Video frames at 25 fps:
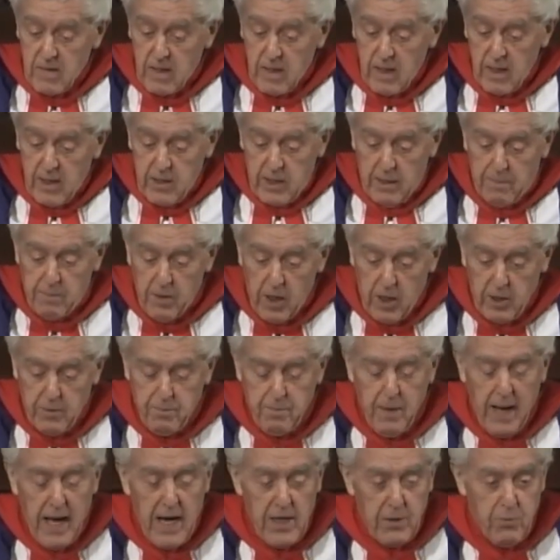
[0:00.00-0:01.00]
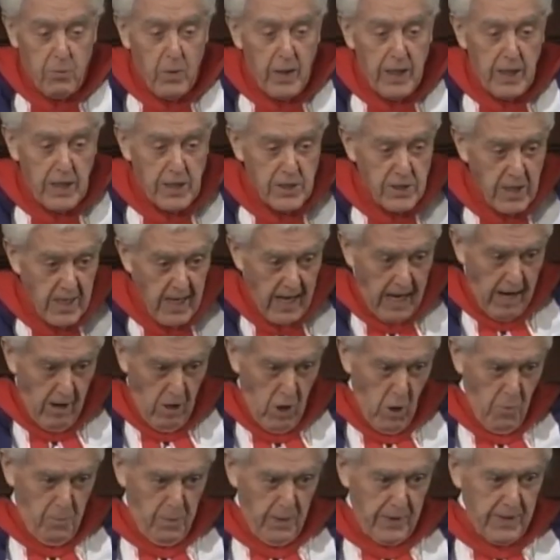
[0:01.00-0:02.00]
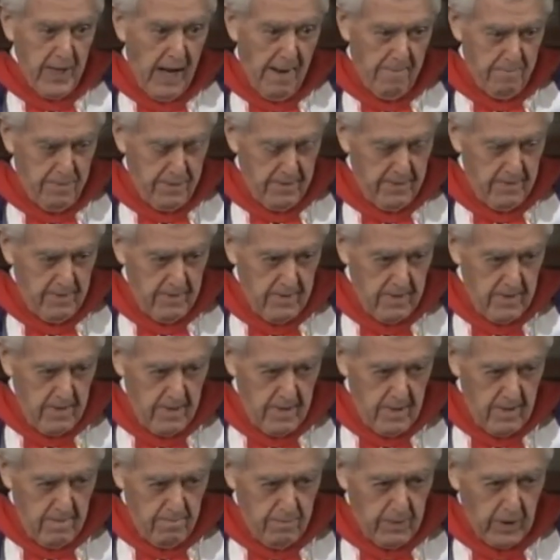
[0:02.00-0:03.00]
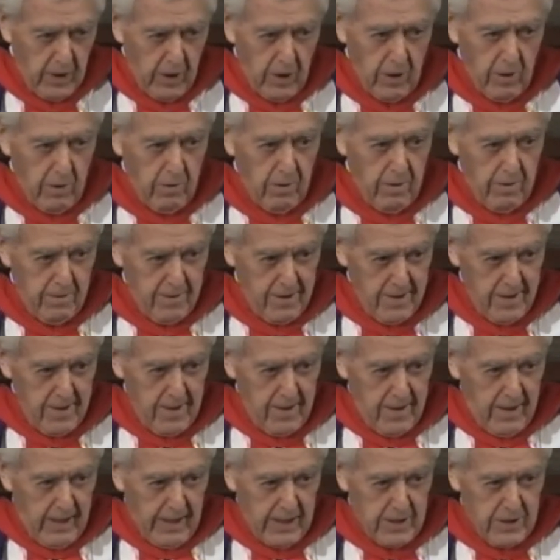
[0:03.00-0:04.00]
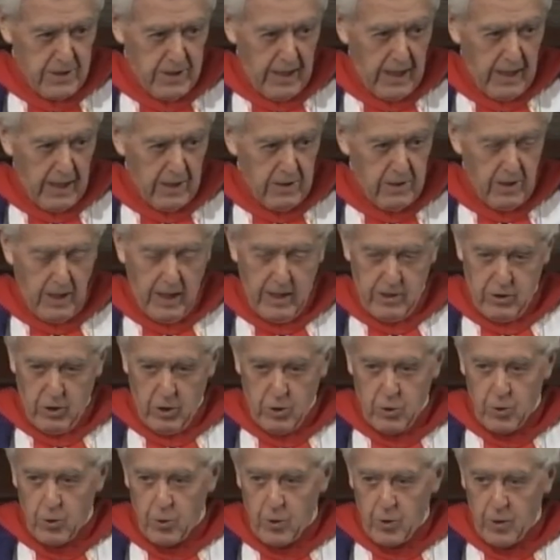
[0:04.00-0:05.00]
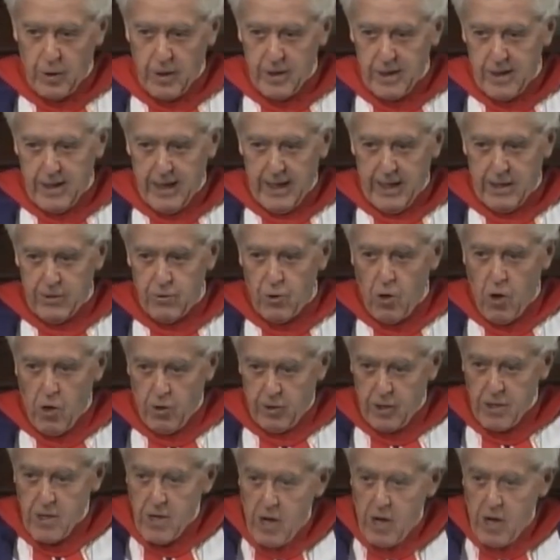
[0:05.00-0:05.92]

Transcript: The blocked pathways are opened up. Behold, I stand at the door and knock.